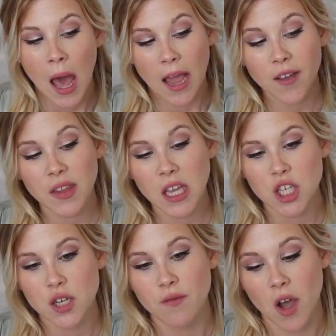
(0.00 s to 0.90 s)
I got the
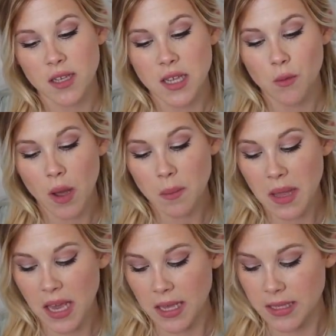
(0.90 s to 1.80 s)
kitchen faucet one
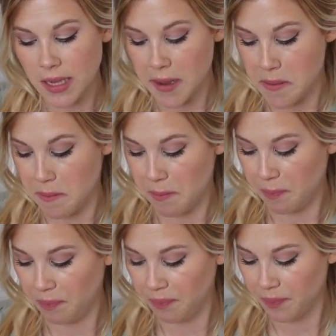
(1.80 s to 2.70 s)
because
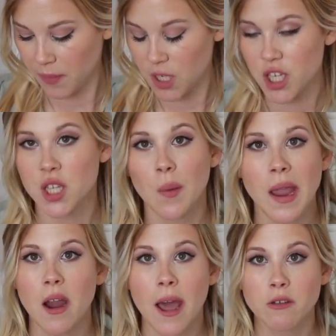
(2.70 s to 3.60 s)
just the
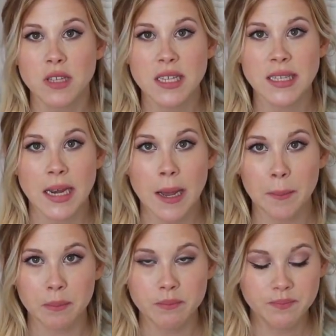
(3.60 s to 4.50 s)
way our house is set up,